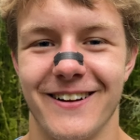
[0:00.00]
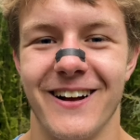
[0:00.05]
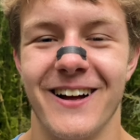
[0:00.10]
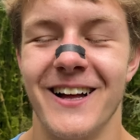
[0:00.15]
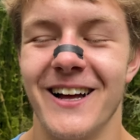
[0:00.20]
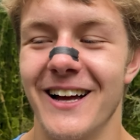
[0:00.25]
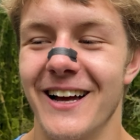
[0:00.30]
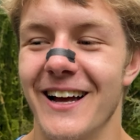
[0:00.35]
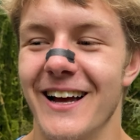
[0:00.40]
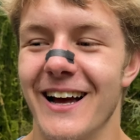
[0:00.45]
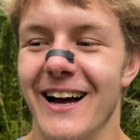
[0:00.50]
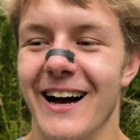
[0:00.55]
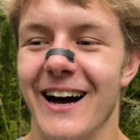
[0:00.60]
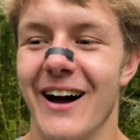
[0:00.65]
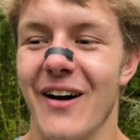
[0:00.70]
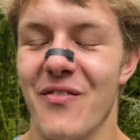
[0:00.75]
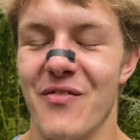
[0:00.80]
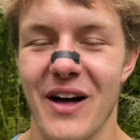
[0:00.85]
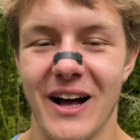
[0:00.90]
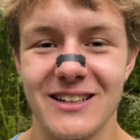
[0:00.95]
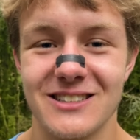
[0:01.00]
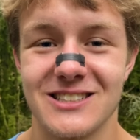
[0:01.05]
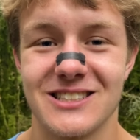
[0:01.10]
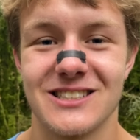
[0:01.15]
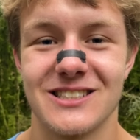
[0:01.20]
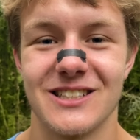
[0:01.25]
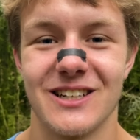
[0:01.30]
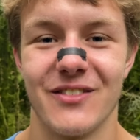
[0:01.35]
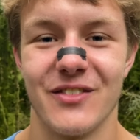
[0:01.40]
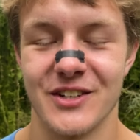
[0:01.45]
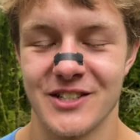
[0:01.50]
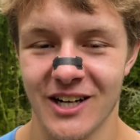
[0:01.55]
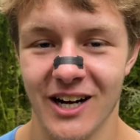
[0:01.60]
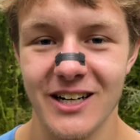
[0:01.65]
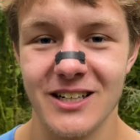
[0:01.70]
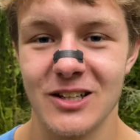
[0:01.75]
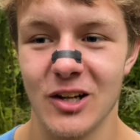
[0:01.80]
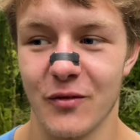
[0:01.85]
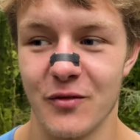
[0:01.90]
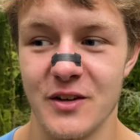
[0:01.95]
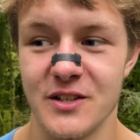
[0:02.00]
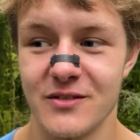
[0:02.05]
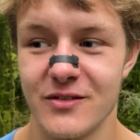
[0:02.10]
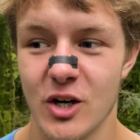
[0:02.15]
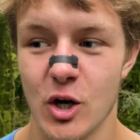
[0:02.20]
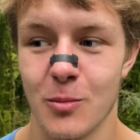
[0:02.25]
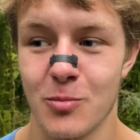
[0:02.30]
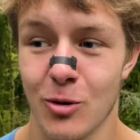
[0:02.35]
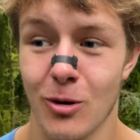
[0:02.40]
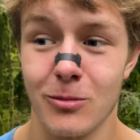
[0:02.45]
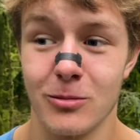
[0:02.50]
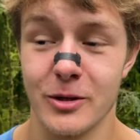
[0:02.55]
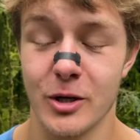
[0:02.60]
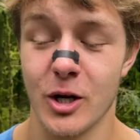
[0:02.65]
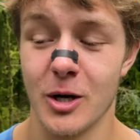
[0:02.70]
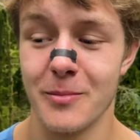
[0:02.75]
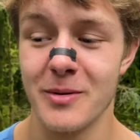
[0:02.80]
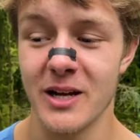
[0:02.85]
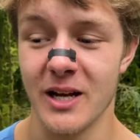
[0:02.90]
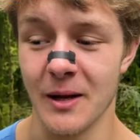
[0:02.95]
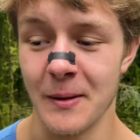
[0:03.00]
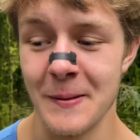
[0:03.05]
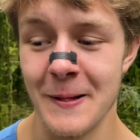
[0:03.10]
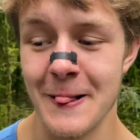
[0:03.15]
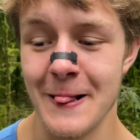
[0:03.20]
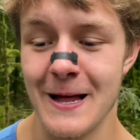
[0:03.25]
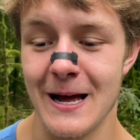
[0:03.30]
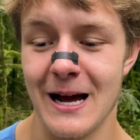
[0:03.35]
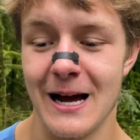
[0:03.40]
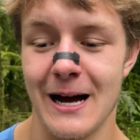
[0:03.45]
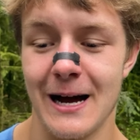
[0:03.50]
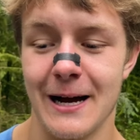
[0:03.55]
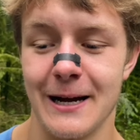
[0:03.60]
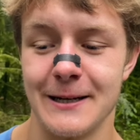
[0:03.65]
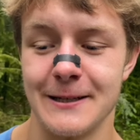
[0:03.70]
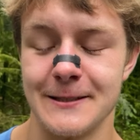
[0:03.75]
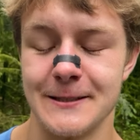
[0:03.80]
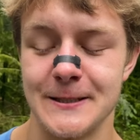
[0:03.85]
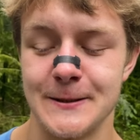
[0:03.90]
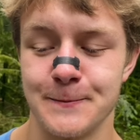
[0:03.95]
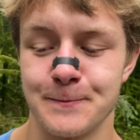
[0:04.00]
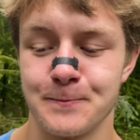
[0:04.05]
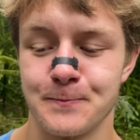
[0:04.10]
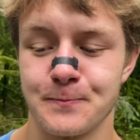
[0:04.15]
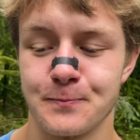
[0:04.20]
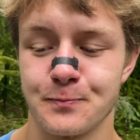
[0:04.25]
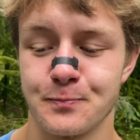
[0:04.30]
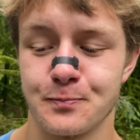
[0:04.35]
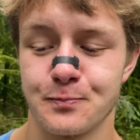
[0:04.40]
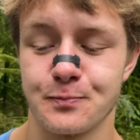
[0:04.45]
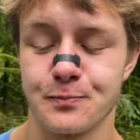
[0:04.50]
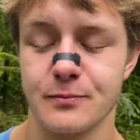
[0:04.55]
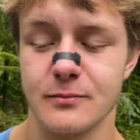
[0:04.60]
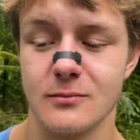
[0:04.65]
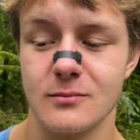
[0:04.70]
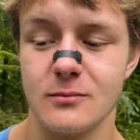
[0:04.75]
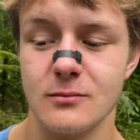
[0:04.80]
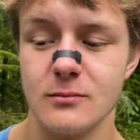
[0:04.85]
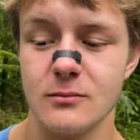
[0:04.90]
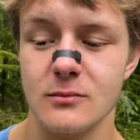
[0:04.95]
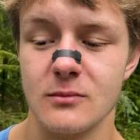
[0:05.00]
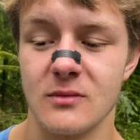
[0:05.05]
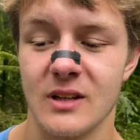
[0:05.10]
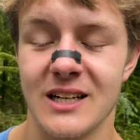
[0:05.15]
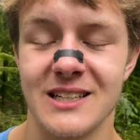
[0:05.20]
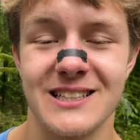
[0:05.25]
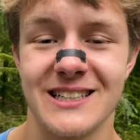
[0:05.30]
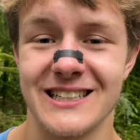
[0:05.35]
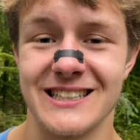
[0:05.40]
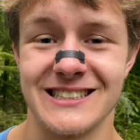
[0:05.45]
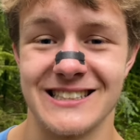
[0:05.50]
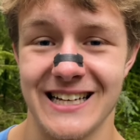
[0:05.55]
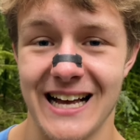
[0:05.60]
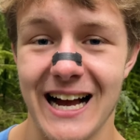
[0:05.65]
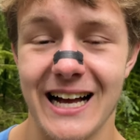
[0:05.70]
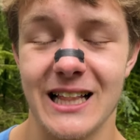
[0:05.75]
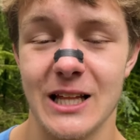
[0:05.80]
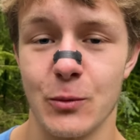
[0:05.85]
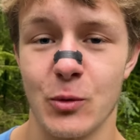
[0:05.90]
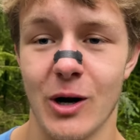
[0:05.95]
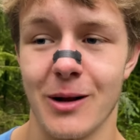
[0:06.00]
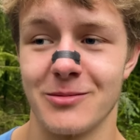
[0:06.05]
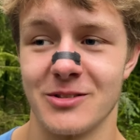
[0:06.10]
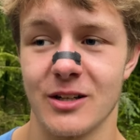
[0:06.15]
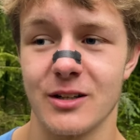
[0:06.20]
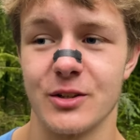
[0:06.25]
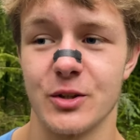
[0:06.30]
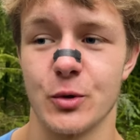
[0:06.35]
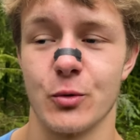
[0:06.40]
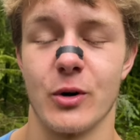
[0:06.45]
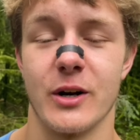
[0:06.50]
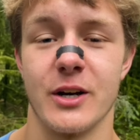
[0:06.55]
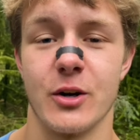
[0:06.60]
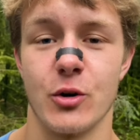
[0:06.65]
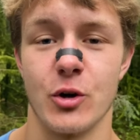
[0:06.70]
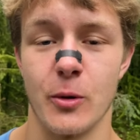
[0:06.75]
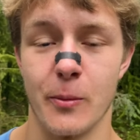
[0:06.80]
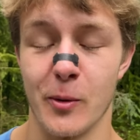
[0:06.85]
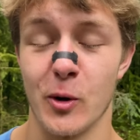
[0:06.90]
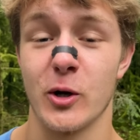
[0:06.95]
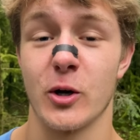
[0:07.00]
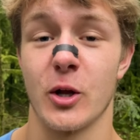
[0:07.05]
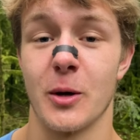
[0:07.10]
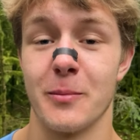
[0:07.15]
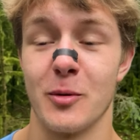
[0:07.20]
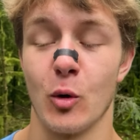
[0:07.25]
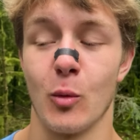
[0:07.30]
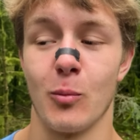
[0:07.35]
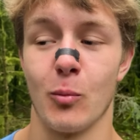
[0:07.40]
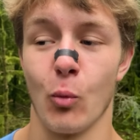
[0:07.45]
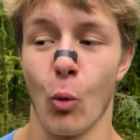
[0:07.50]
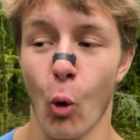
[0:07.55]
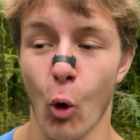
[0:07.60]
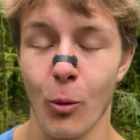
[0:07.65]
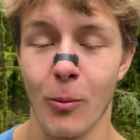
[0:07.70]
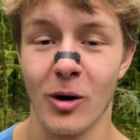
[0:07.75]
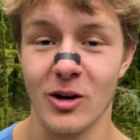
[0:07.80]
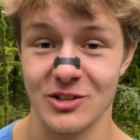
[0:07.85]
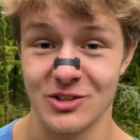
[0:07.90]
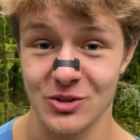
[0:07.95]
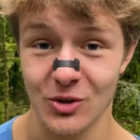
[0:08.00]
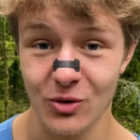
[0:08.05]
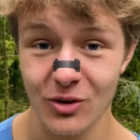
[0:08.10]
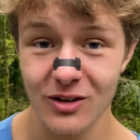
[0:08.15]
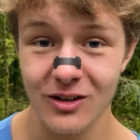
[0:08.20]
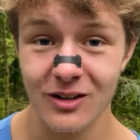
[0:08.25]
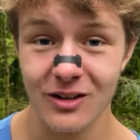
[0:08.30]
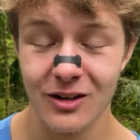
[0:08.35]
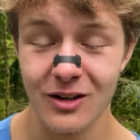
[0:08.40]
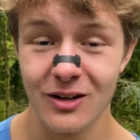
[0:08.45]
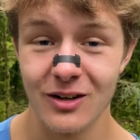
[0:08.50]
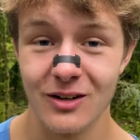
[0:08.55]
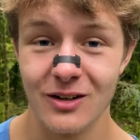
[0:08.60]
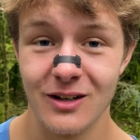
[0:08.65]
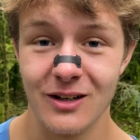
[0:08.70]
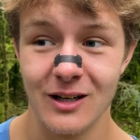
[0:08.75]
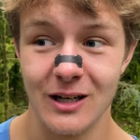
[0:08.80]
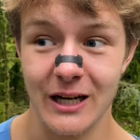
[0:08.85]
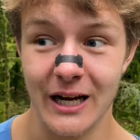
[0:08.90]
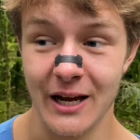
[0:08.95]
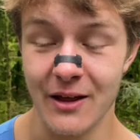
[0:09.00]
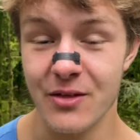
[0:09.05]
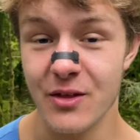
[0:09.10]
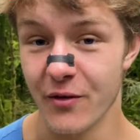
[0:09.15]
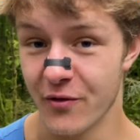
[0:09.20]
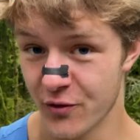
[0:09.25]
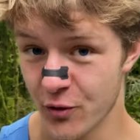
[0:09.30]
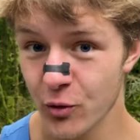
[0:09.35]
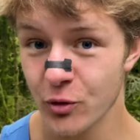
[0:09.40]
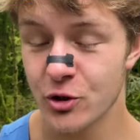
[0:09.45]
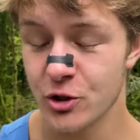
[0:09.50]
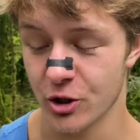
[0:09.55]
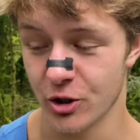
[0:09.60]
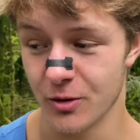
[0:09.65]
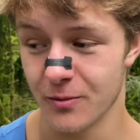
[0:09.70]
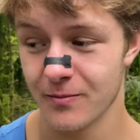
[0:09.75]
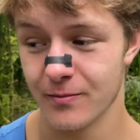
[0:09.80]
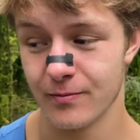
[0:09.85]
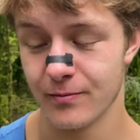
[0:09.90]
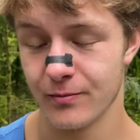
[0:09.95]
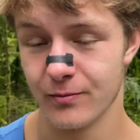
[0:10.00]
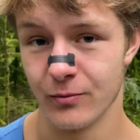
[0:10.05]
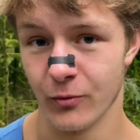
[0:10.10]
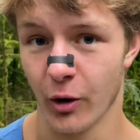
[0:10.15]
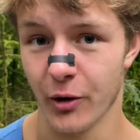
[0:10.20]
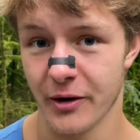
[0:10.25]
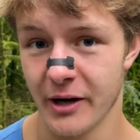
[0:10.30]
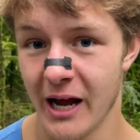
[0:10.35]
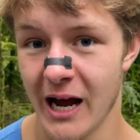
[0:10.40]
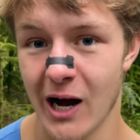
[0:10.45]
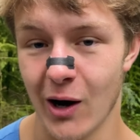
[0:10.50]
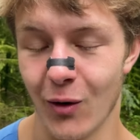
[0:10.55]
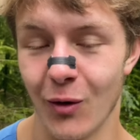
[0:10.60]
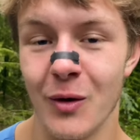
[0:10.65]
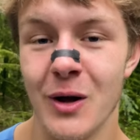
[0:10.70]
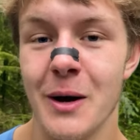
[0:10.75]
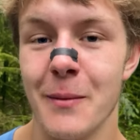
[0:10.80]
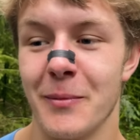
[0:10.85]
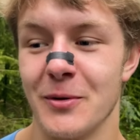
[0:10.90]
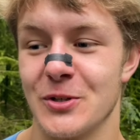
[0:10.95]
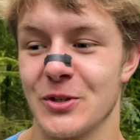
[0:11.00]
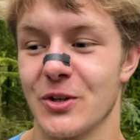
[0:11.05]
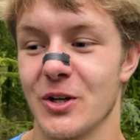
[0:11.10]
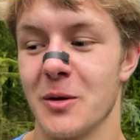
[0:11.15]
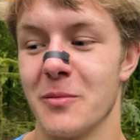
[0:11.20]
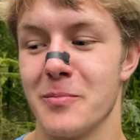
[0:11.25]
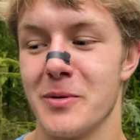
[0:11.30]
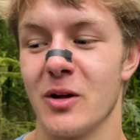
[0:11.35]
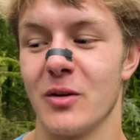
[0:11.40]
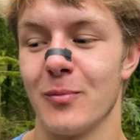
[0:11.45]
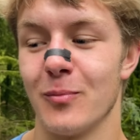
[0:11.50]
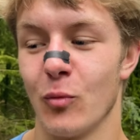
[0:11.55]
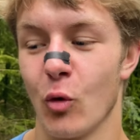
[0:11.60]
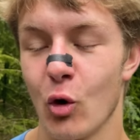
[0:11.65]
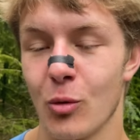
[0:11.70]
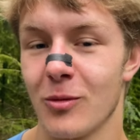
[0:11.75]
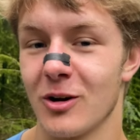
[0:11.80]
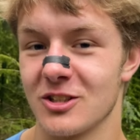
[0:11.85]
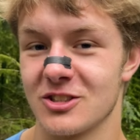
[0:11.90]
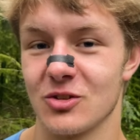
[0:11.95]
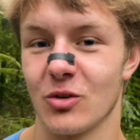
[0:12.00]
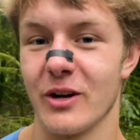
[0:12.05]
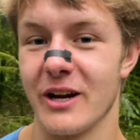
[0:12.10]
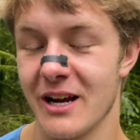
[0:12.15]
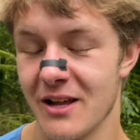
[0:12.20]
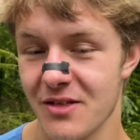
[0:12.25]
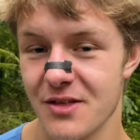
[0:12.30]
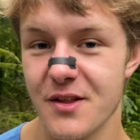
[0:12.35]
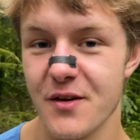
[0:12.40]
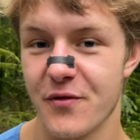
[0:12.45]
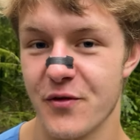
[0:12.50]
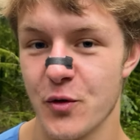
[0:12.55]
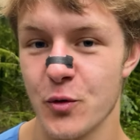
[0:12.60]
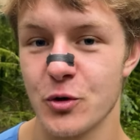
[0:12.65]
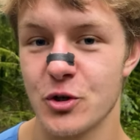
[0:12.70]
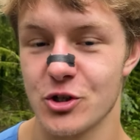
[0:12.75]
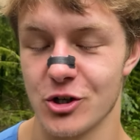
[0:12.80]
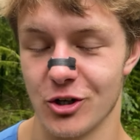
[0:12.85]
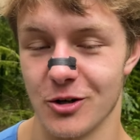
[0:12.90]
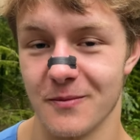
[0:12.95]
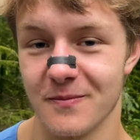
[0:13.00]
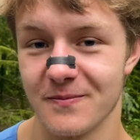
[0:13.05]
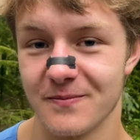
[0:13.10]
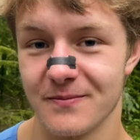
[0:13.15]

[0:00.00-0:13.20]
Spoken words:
That's the title of this video, probably gonna be. And that is exactly what I'm telling you right here. You're gonna build more muscle in the future, not now, but you're gonna build more muscle in the future